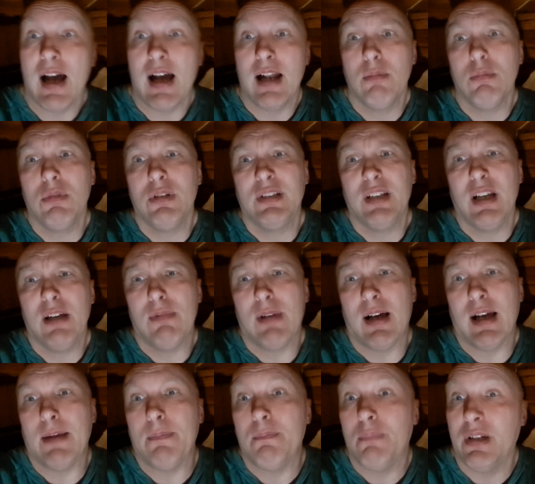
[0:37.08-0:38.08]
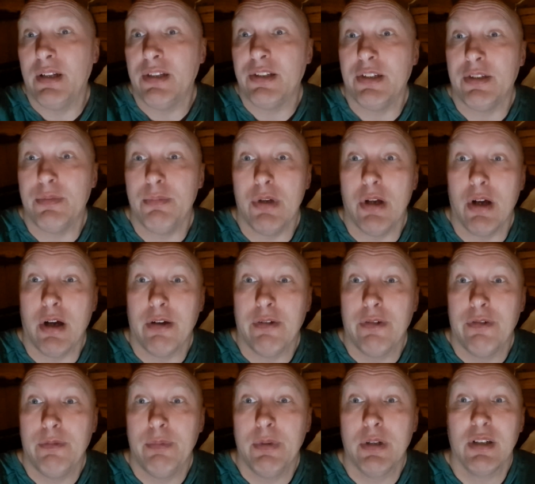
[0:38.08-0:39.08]
And I'm going to say why it pisses me
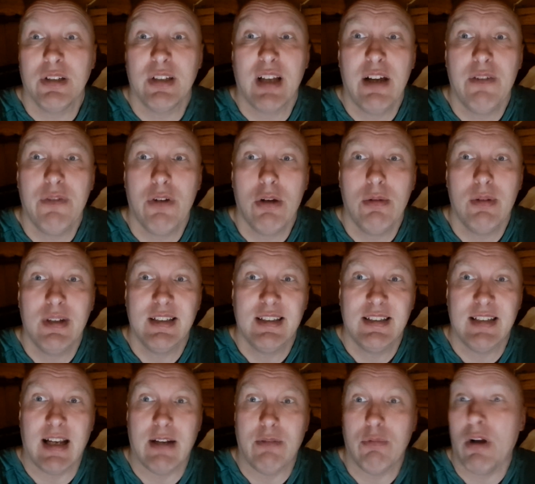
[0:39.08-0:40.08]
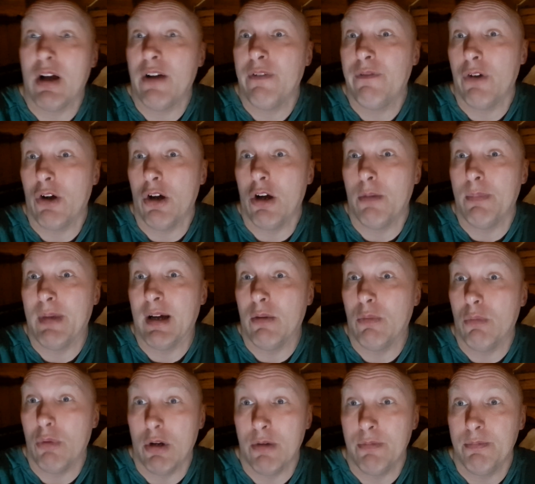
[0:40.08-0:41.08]
off. Because I've always said what I thought
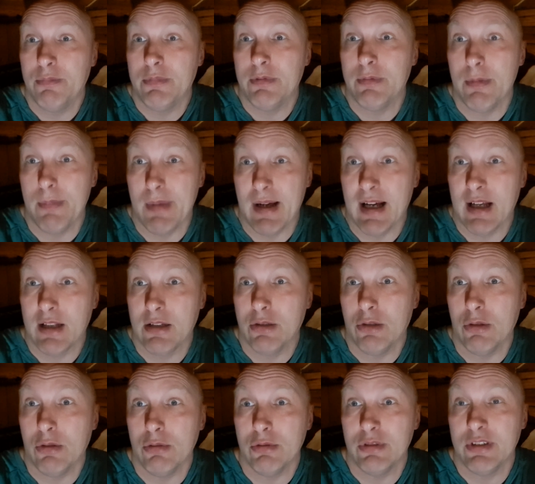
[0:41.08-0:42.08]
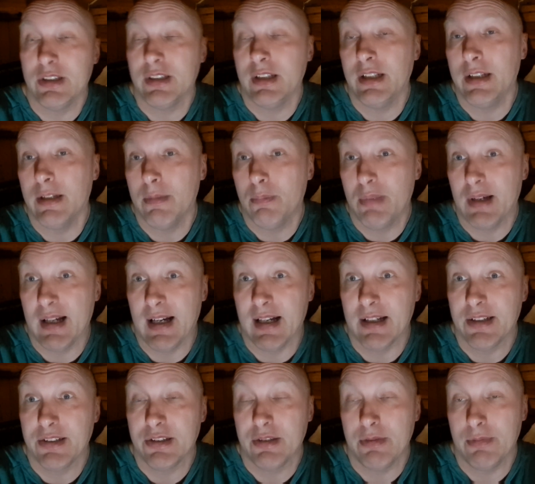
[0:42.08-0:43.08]
about Rotten Tomatoes in the
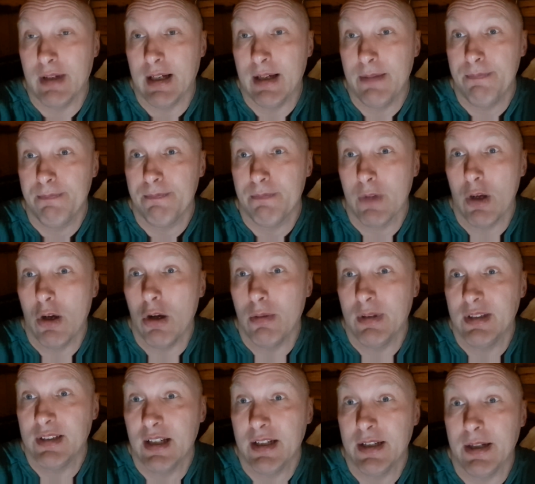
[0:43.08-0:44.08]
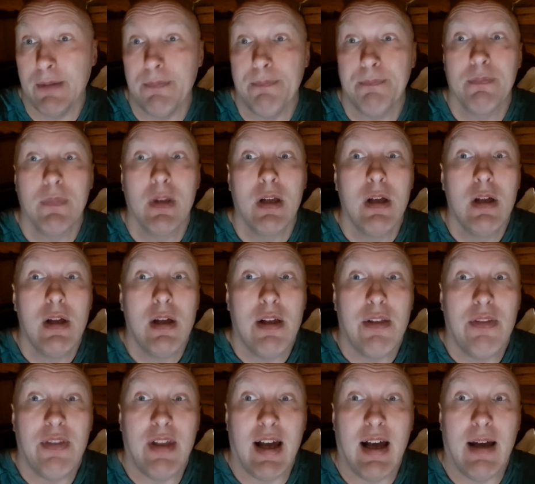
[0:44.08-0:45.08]
past, right? Always said it.
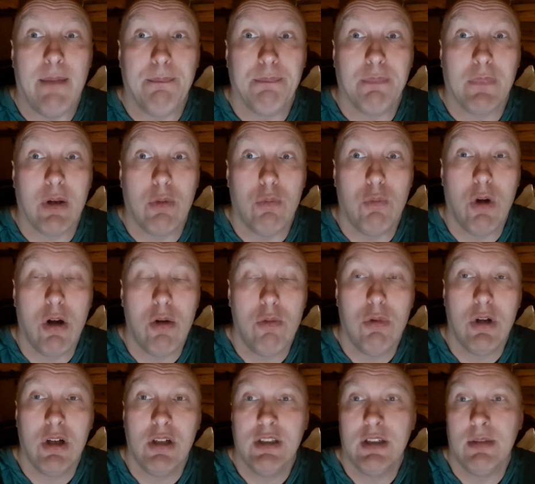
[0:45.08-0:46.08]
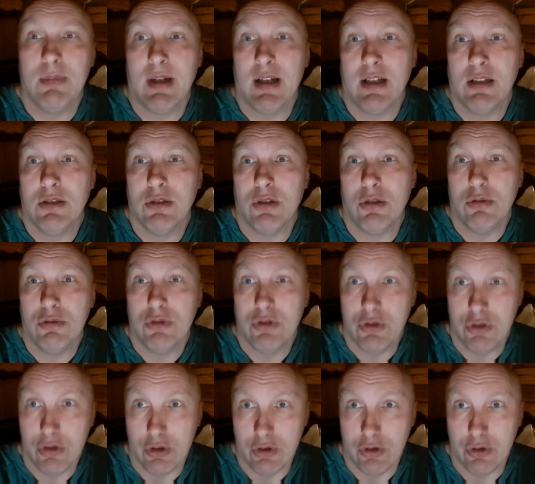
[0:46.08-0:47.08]
That what Rotten Tomatoes
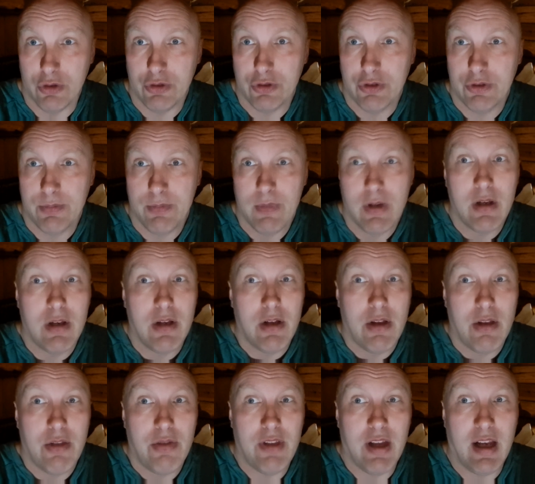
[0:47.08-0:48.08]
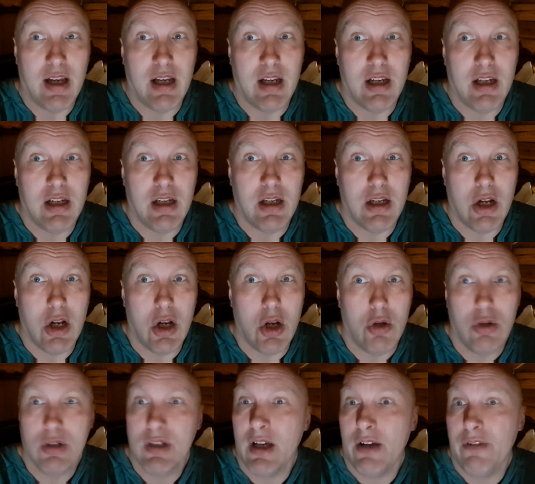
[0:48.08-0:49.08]
does, they
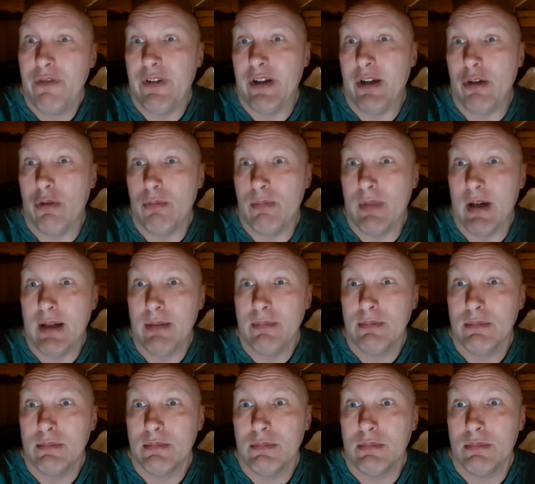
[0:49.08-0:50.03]
look at a film, right?